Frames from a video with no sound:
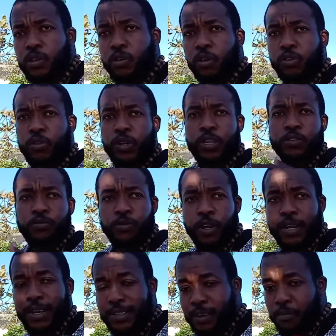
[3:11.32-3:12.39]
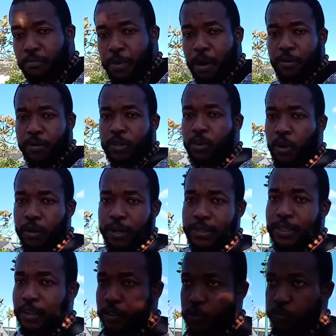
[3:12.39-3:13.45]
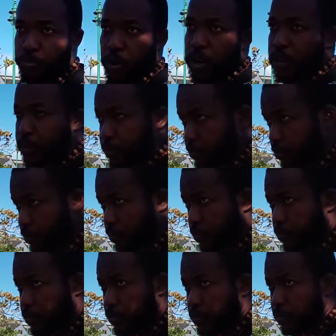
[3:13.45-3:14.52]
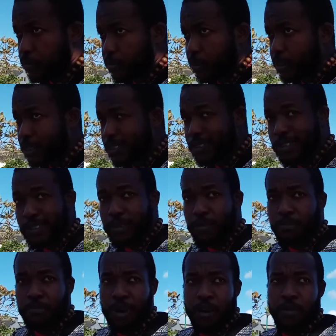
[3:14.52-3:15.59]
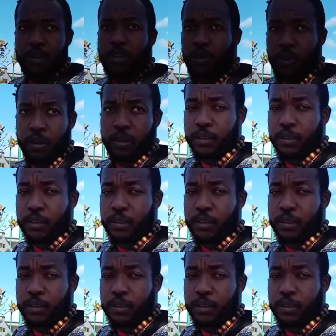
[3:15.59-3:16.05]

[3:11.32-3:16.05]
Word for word: Dude, this red is a marathon. This ain't a sprint. It's a marathon.